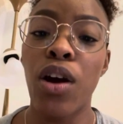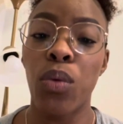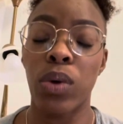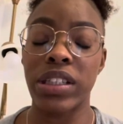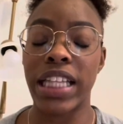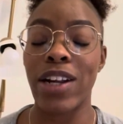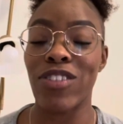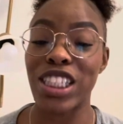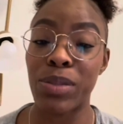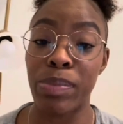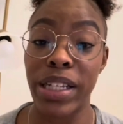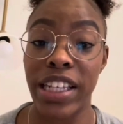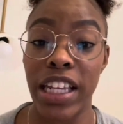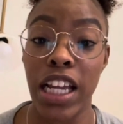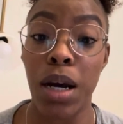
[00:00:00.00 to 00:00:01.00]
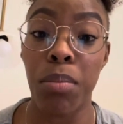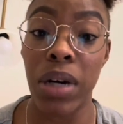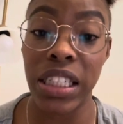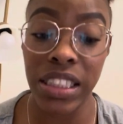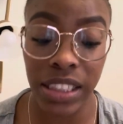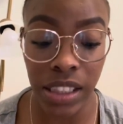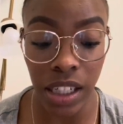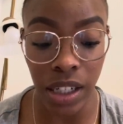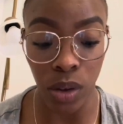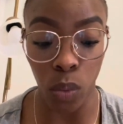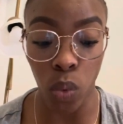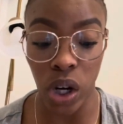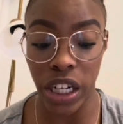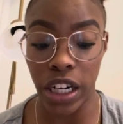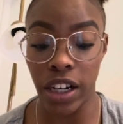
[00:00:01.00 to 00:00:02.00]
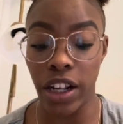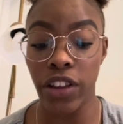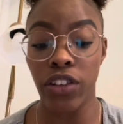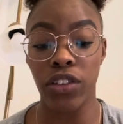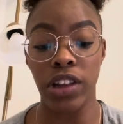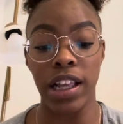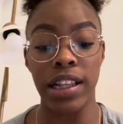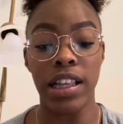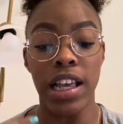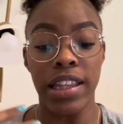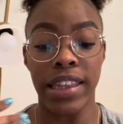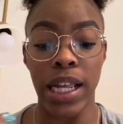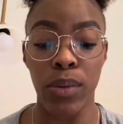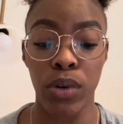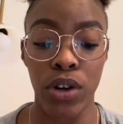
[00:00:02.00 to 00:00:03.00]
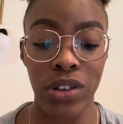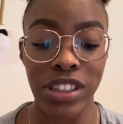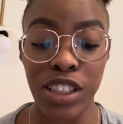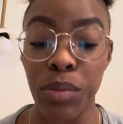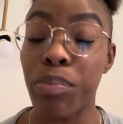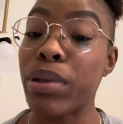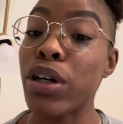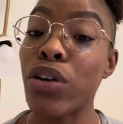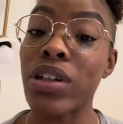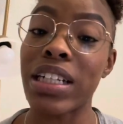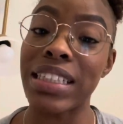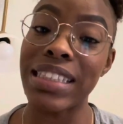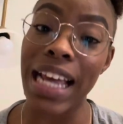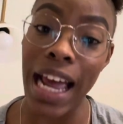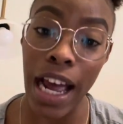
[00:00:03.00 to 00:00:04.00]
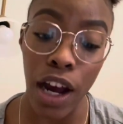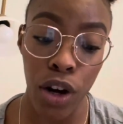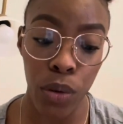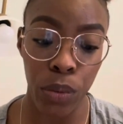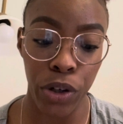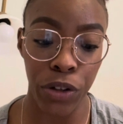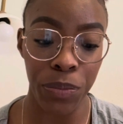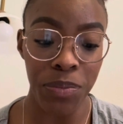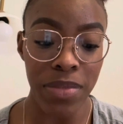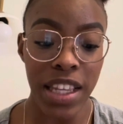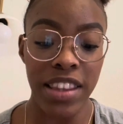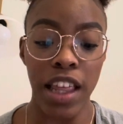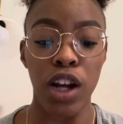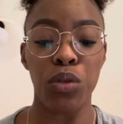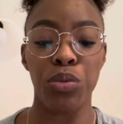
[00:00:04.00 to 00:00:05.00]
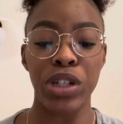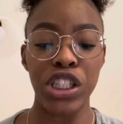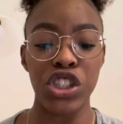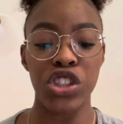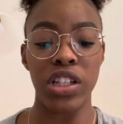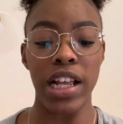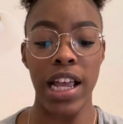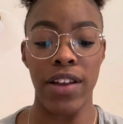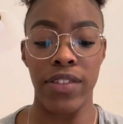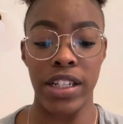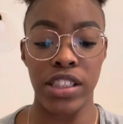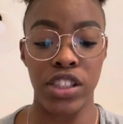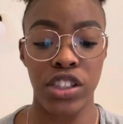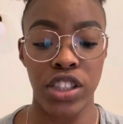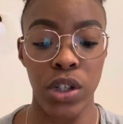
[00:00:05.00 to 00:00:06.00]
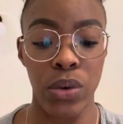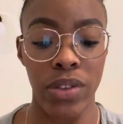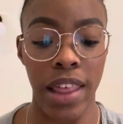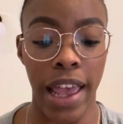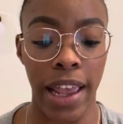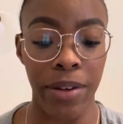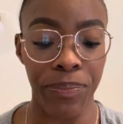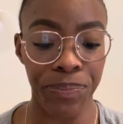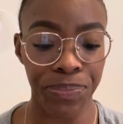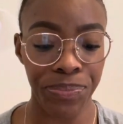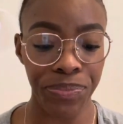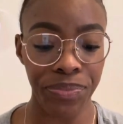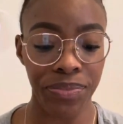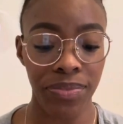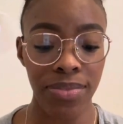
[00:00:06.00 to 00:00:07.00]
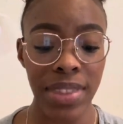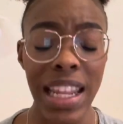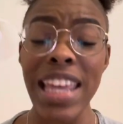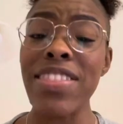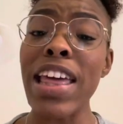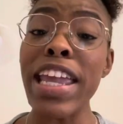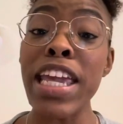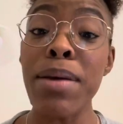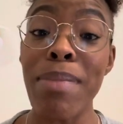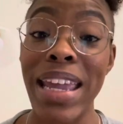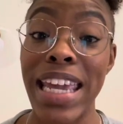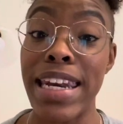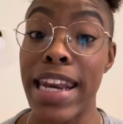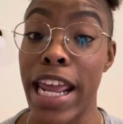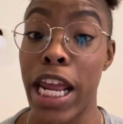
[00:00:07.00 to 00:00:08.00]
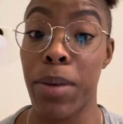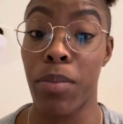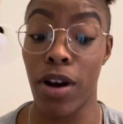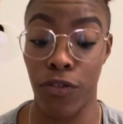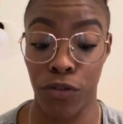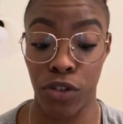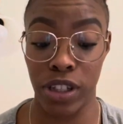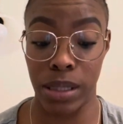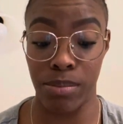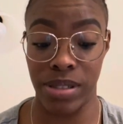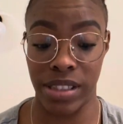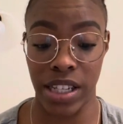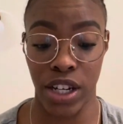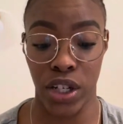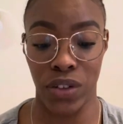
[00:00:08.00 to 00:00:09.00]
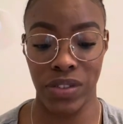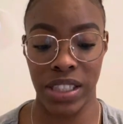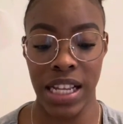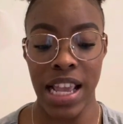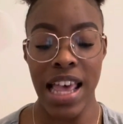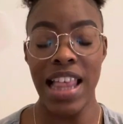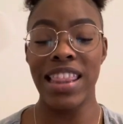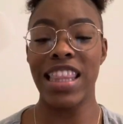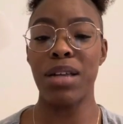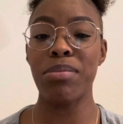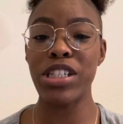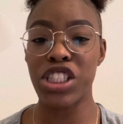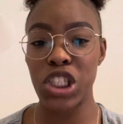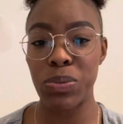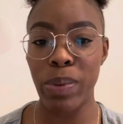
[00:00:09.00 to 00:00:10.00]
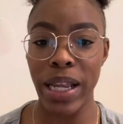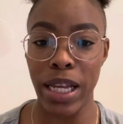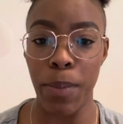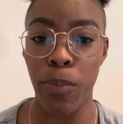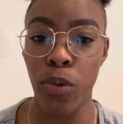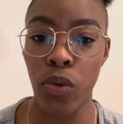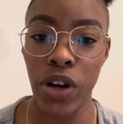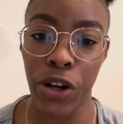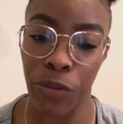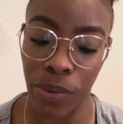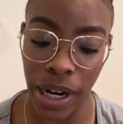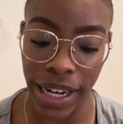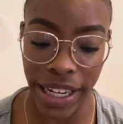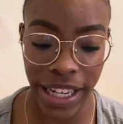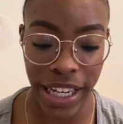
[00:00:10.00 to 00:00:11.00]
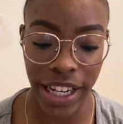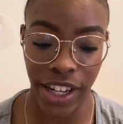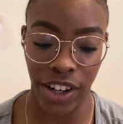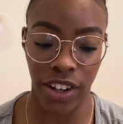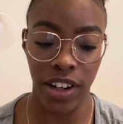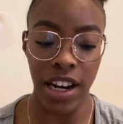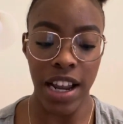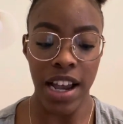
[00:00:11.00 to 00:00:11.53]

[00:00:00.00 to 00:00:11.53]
what they were speaking amongst one another that they were going to build a tower that reached the heaven so that they can make a name for themselves. Let me just pick a point right here.